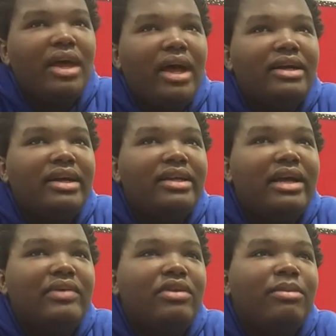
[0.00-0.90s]
I like
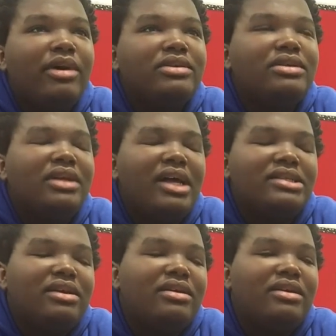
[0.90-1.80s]
that with
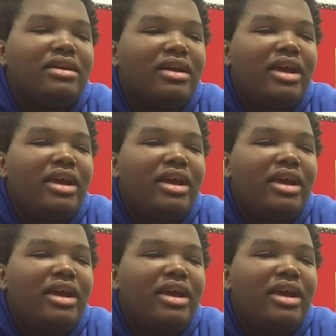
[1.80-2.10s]
personalized learning.